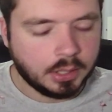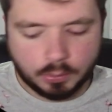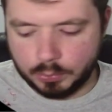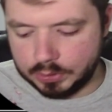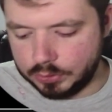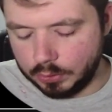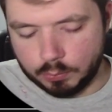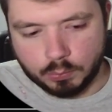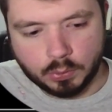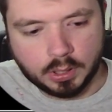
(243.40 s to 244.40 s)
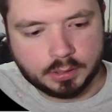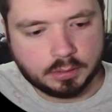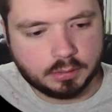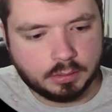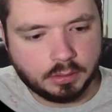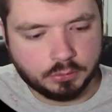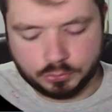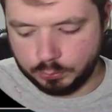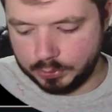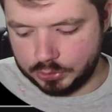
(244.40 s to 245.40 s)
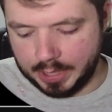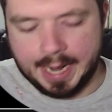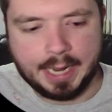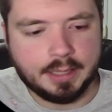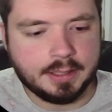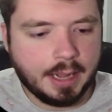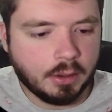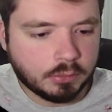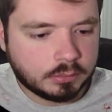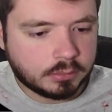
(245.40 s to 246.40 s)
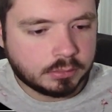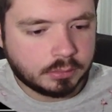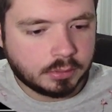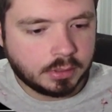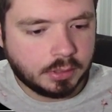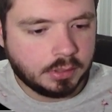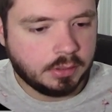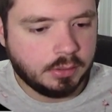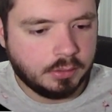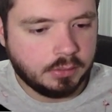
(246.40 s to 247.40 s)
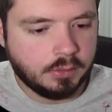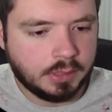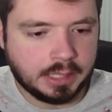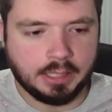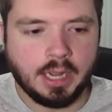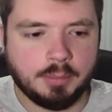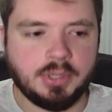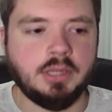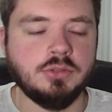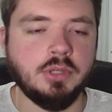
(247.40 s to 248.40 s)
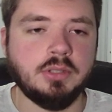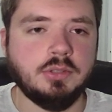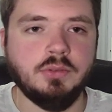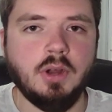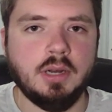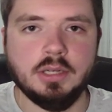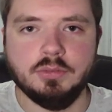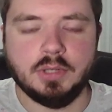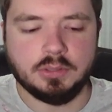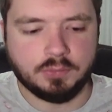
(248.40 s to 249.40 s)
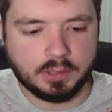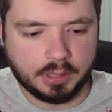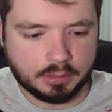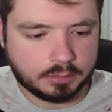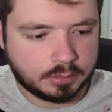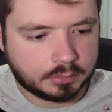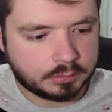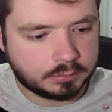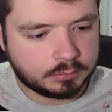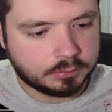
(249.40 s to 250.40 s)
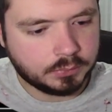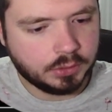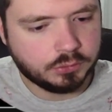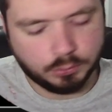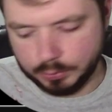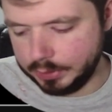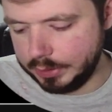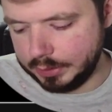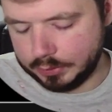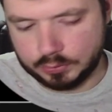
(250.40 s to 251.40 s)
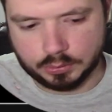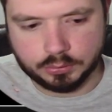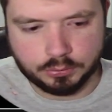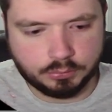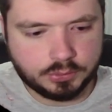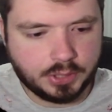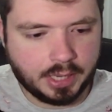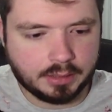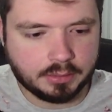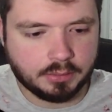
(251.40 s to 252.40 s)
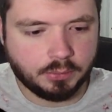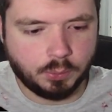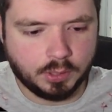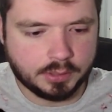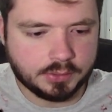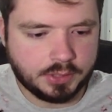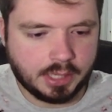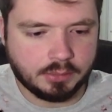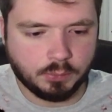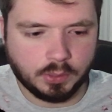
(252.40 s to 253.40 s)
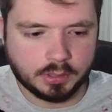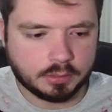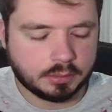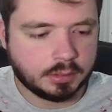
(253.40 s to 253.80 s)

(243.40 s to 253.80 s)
We don't want our switch to hand out the IP address of our interface VLAN. So we're going to exclude 10.1.10.1,